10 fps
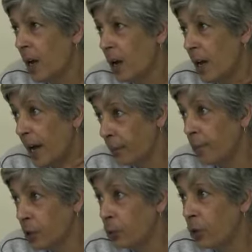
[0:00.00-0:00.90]
uh,
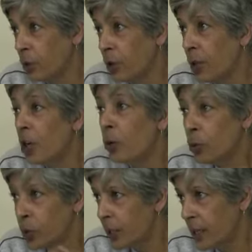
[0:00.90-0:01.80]
Hangman's Wood
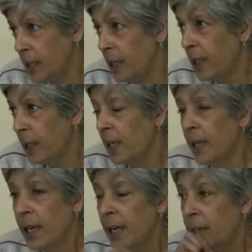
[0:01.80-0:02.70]
will see
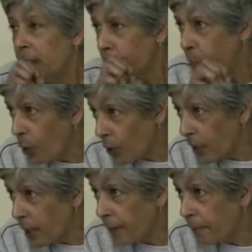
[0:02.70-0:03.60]
it is
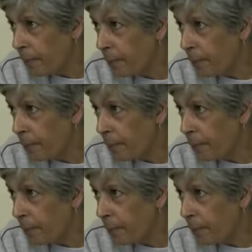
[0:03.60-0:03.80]
boggy.